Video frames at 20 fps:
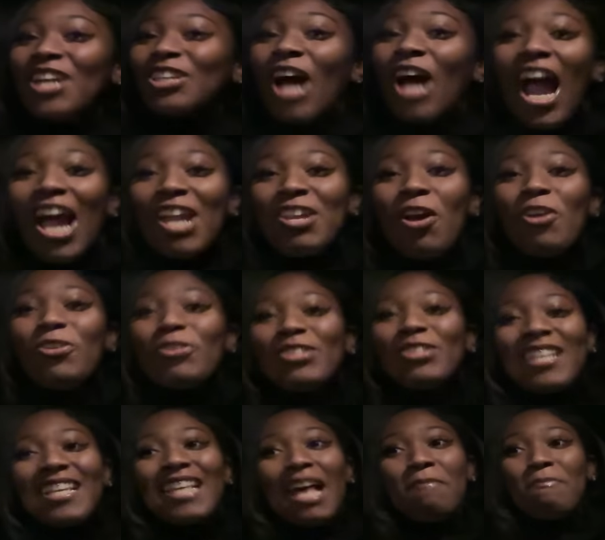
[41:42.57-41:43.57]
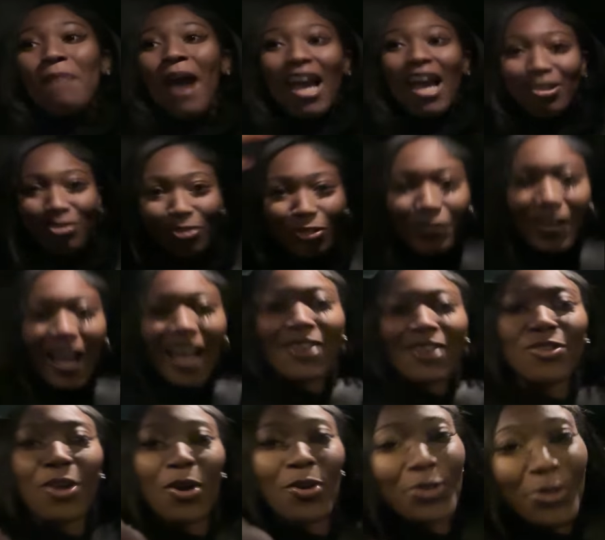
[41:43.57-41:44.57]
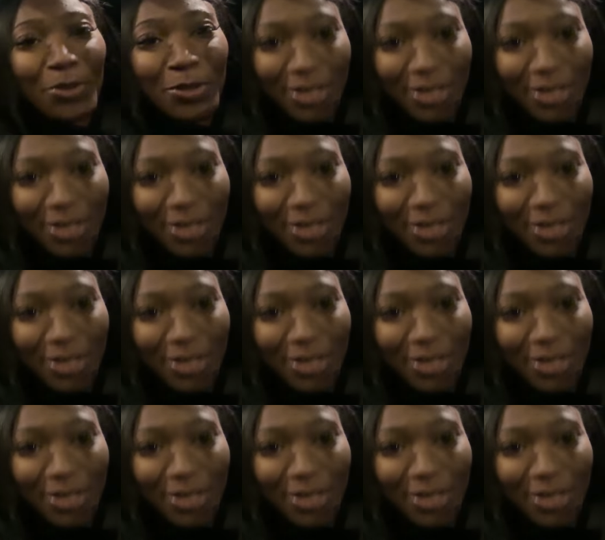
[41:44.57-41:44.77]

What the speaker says: I know you see that pan roof. I know you